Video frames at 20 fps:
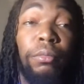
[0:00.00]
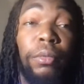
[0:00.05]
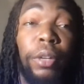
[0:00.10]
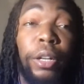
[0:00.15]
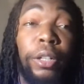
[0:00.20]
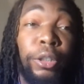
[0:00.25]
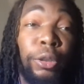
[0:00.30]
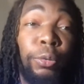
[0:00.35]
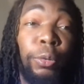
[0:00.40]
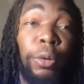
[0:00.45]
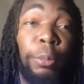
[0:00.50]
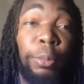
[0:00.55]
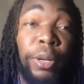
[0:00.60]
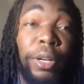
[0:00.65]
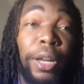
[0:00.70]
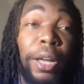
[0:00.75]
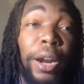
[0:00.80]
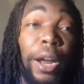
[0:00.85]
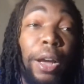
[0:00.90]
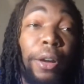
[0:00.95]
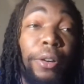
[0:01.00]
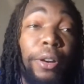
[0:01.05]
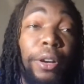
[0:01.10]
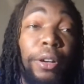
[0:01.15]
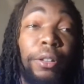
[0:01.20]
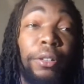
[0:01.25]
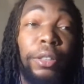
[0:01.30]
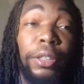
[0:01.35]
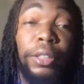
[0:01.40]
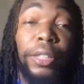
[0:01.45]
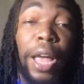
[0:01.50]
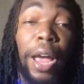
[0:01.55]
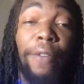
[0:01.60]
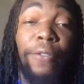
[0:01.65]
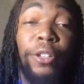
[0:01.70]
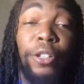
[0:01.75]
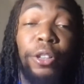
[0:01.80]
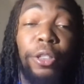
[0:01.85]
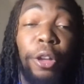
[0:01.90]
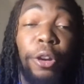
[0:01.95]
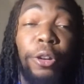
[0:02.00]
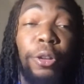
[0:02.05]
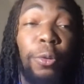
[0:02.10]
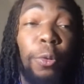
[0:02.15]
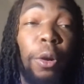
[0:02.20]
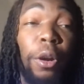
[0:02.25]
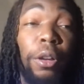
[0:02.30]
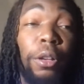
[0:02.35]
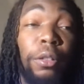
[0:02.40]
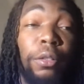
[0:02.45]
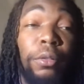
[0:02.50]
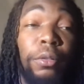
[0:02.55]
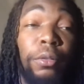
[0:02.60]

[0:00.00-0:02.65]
I just want to put that out there. He's averaging 31.